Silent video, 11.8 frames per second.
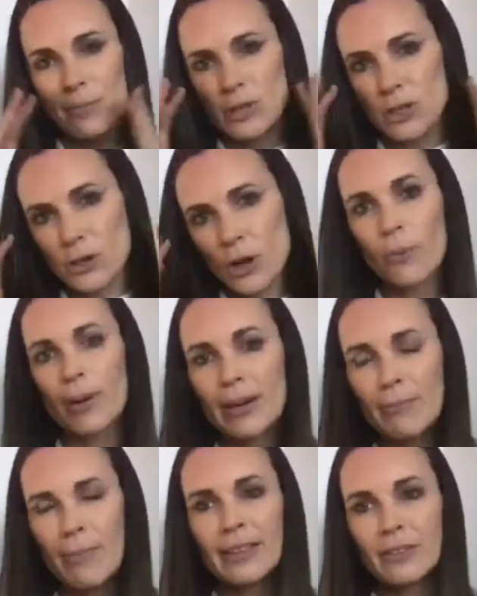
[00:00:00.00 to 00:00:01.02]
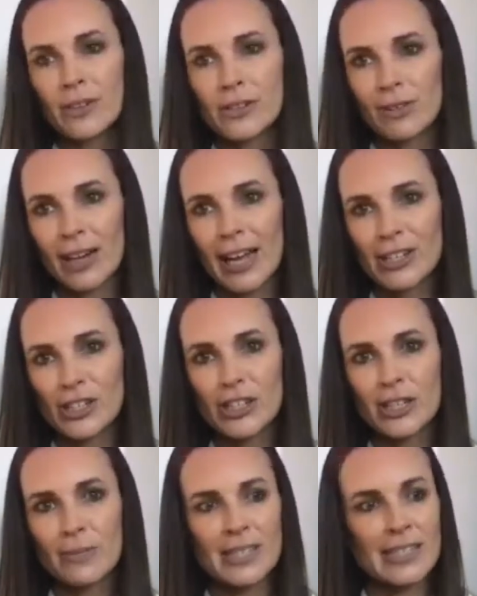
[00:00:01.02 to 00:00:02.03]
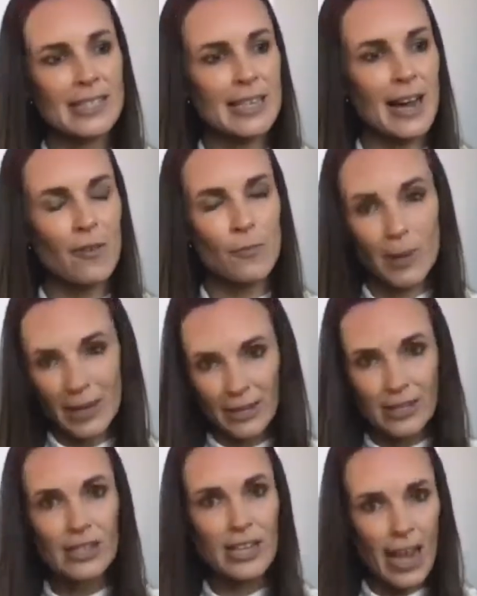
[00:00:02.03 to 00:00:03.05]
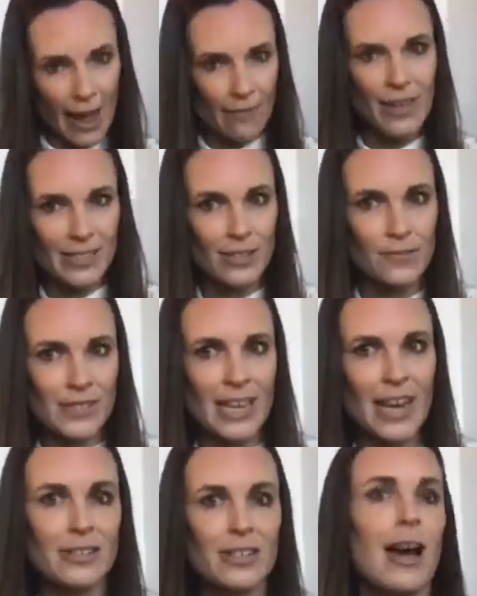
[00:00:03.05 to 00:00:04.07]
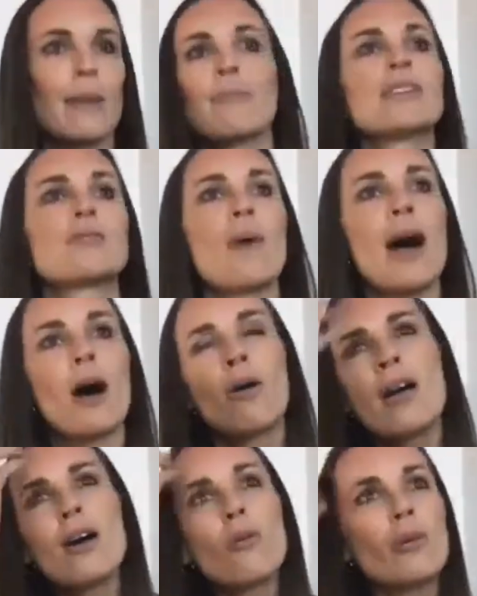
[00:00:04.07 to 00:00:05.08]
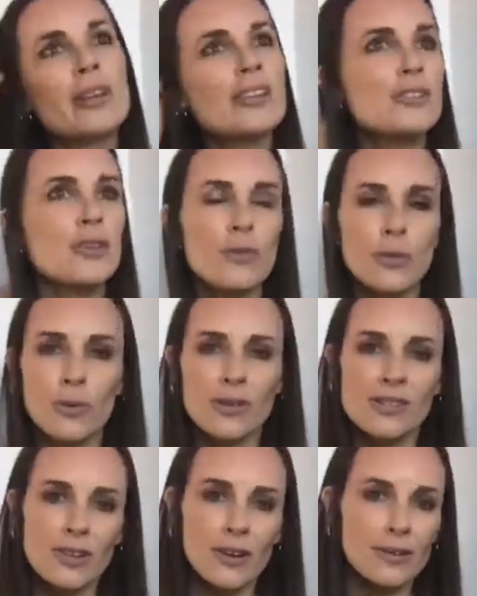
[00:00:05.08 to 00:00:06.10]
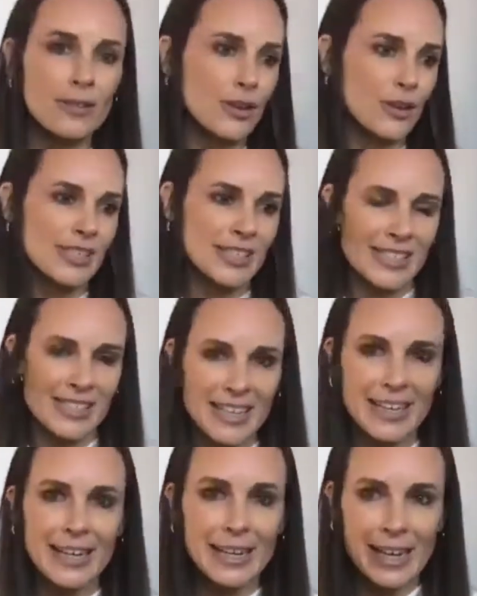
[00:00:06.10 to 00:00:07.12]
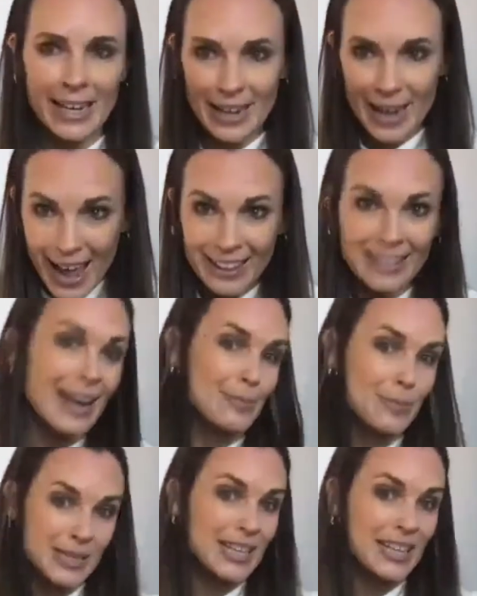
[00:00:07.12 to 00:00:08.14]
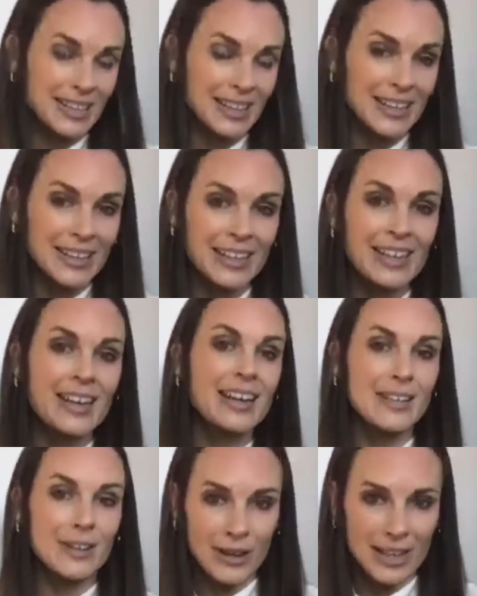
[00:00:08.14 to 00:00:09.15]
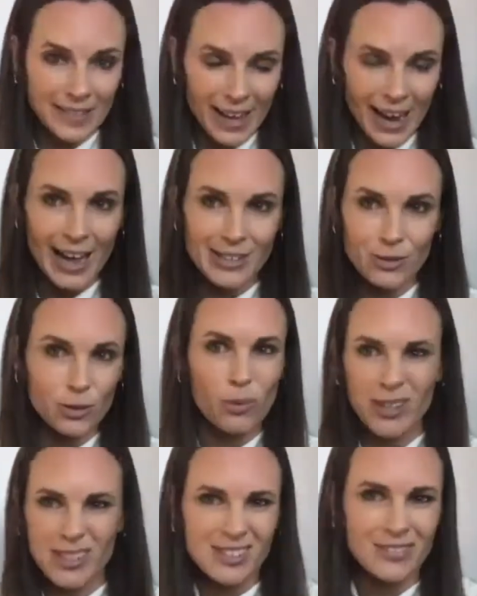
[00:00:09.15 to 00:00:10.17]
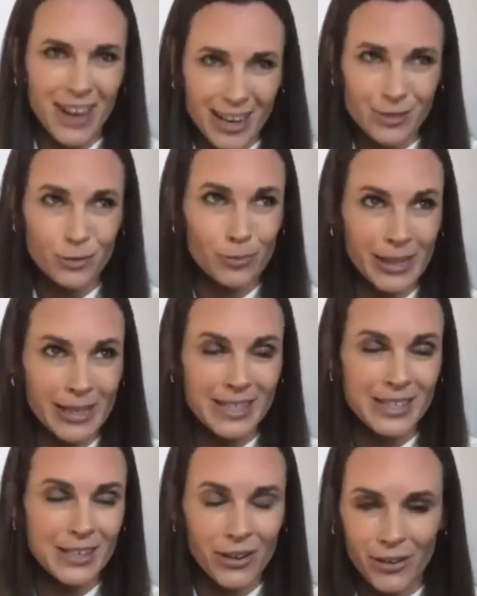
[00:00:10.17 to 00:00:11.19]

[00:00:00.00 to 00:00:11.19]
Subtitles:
you go and make those relationships and stuff, but you have that sort of downtime as well. What are your sort of thoughts on, succeeding in LA particularly, in the hustle? What does sort of hustle mean to you?